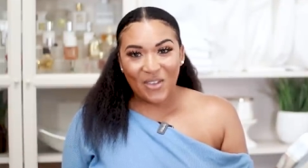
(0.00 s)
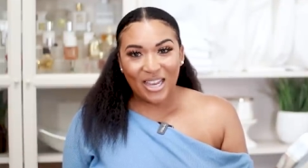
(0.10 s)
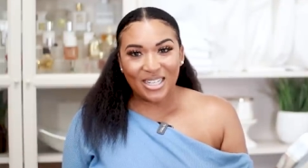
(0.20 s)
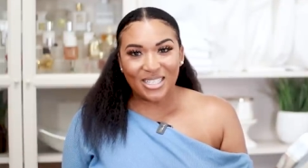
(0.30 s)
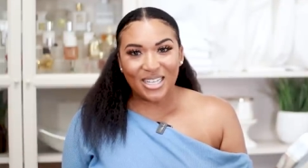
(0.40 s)

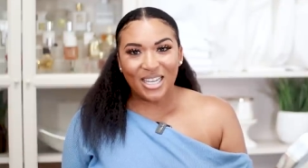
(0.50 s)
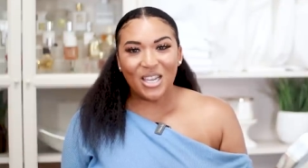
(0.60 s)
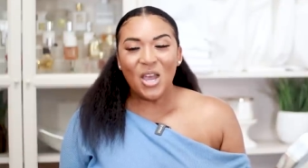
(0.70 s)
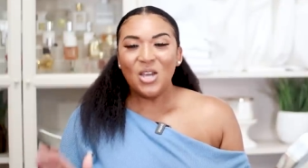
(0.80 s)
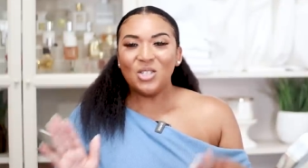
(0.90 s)

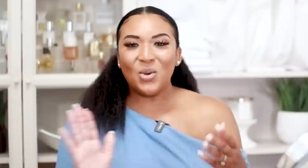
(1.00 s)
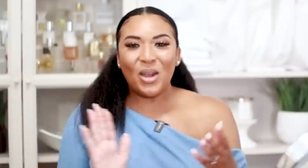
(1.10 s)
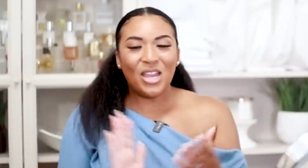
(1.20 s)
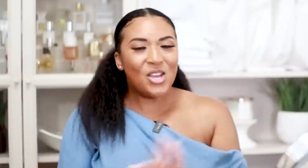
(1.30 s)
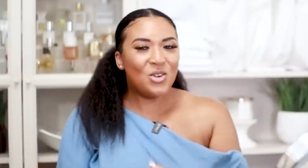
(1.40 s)
fantasy. So
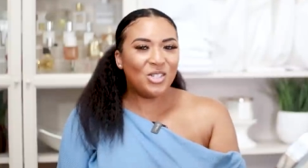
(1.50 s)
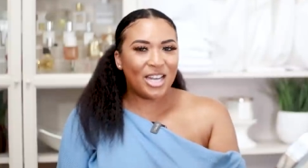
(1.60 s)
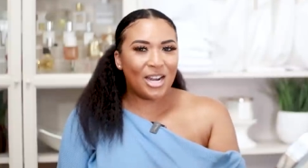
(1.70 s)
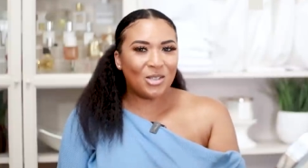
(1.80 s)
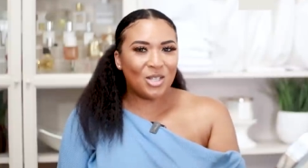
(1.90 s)
a huge
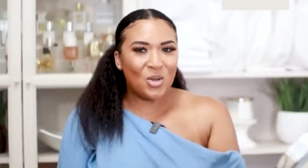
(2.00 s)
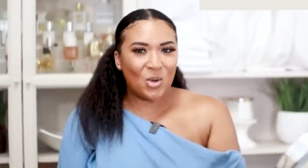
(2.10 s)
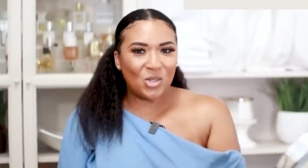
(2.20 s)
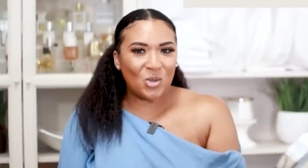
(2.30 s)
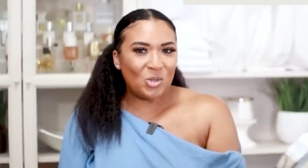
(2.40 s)
shout out to
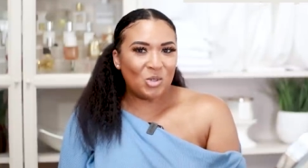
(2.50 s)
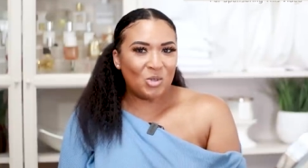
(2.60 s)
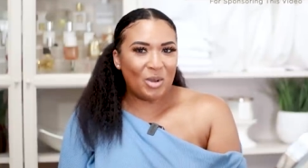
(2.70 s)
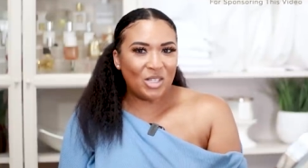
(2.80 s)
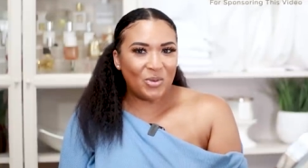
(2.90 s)
Nordstrom's for
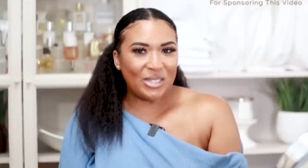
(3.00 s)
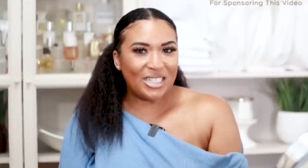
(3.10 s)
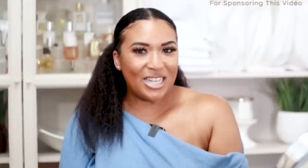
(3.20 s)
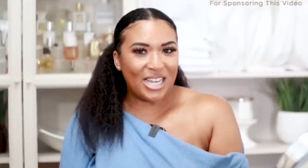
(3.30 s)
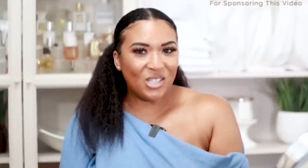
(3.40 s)
sponsoring
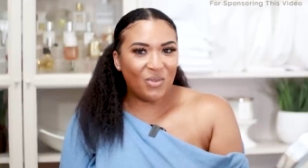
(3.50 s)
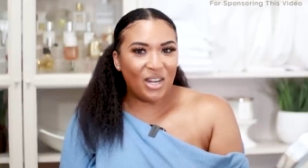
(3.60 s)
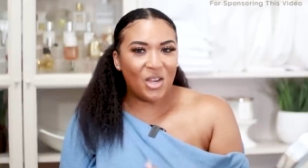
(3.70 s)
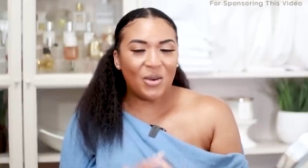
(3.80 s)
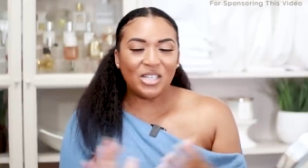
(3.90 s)
today's
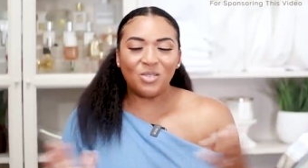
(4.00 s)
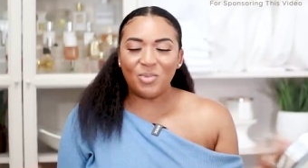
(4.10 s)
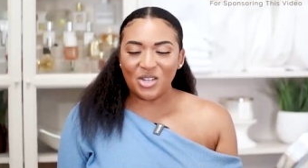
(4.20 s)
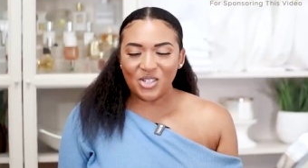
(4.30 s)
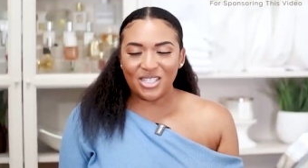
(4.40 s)
video,
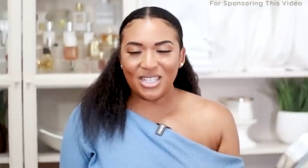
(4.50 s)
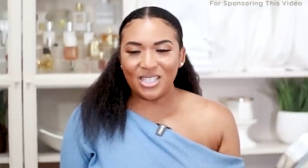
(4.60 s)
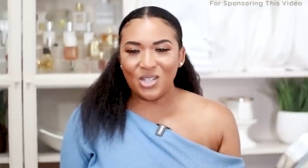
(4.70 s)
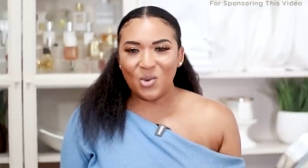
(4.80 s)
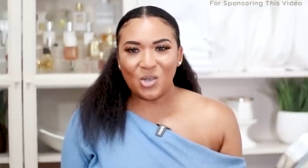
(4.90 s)
especially
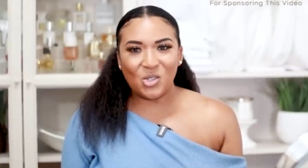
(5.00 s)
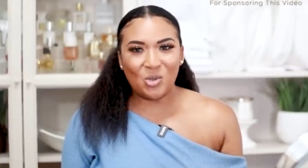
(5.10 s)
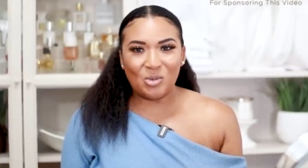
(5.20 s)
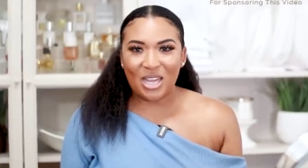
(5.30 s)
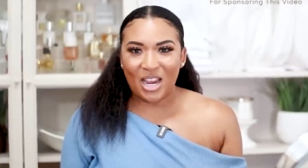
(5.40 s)
since the
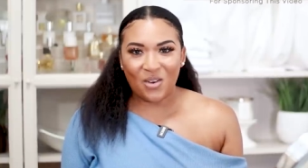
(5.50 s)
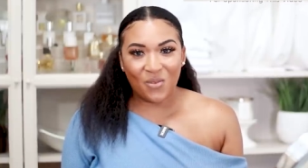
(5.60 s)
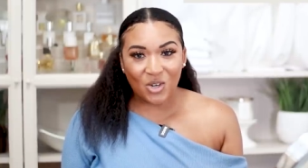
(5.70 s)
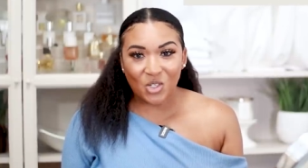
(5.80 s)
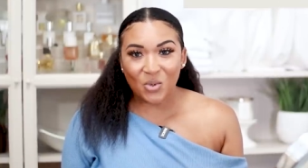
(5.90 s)
Nordstrom's
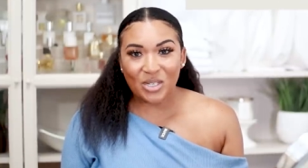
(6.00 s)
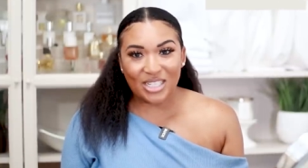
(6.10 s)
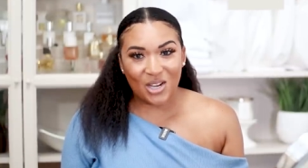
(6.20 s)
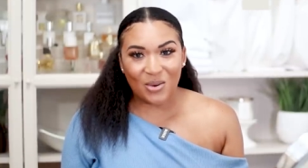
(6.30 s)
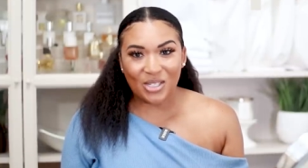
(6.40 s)
anniversary
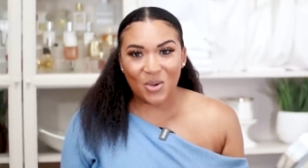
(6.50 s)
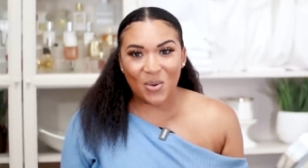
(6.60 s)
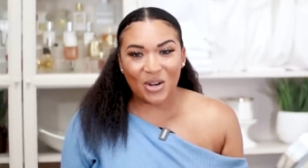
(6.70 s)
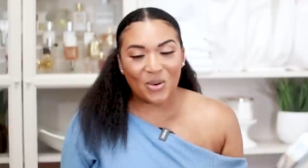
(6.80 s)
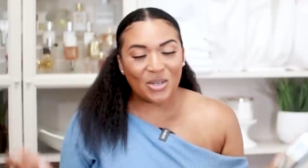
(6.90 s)
sale is
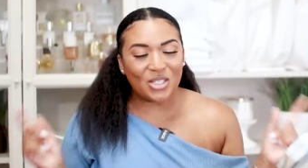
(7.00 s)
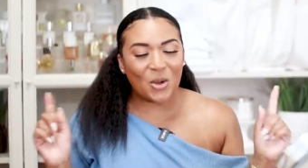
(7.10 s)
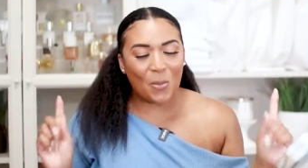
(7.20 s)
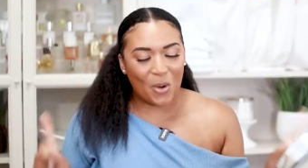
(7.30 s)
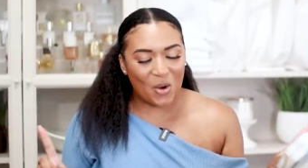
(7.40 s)
going on.
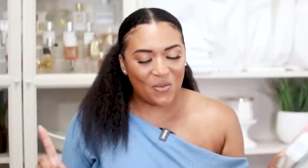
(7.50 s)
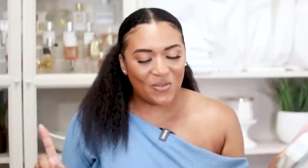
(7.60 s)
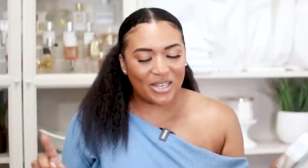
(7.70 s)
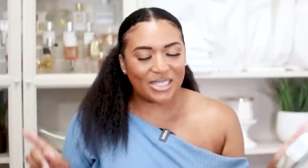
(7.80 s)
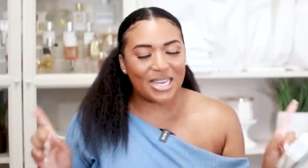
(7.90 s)
So
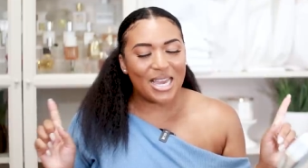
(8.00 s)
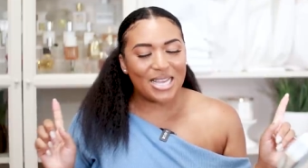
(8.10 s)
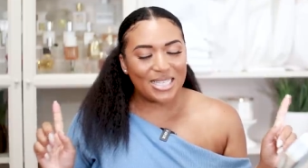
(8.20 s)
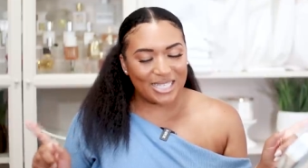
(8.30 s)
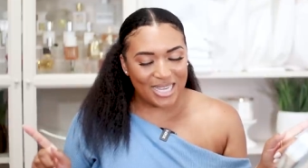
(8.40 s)
perfect
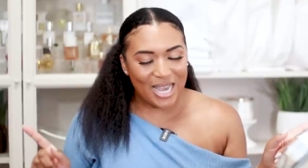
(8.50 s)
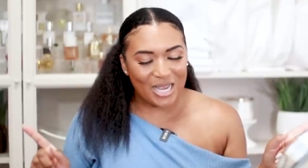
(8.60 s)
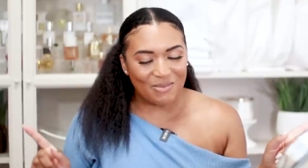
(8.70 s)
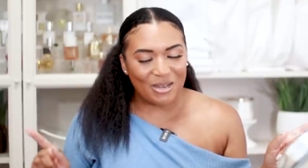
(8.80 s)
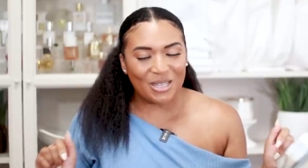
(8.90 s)

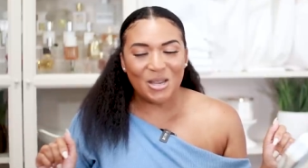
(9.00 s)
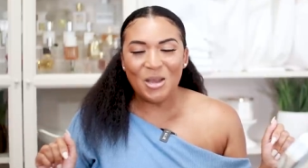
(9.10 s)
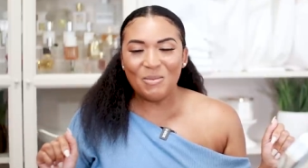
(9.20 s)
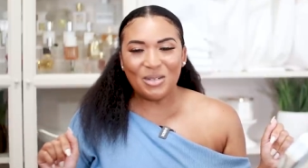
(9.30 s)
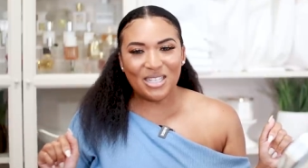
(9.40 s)
timing.
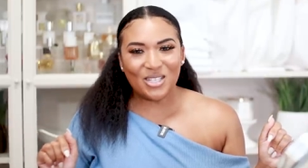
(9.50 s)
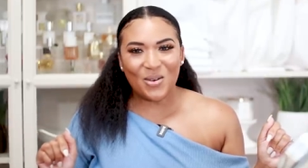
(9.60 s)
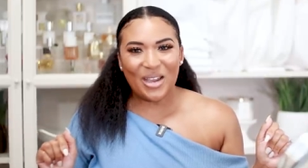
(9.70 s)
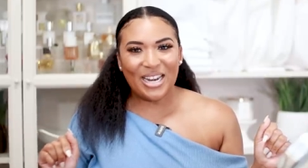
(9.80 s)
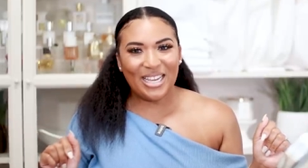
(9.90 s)
But let's
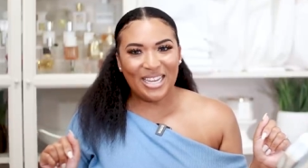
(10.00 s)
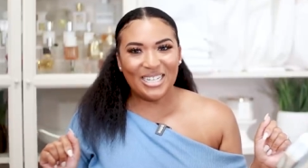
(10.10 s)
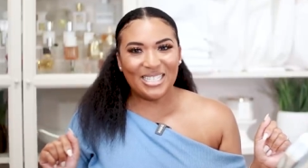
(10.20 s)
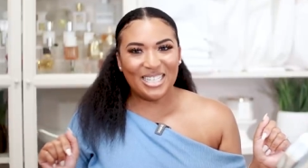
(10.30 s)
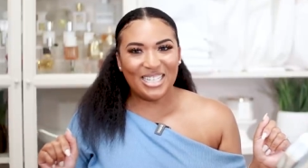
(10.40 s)
go ahead and
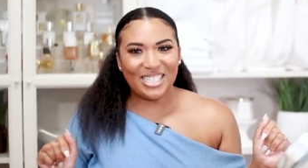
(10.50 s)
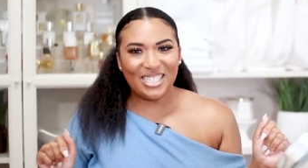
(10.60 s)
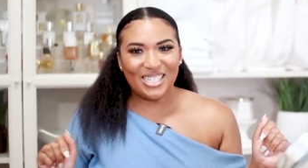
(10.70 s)
get into these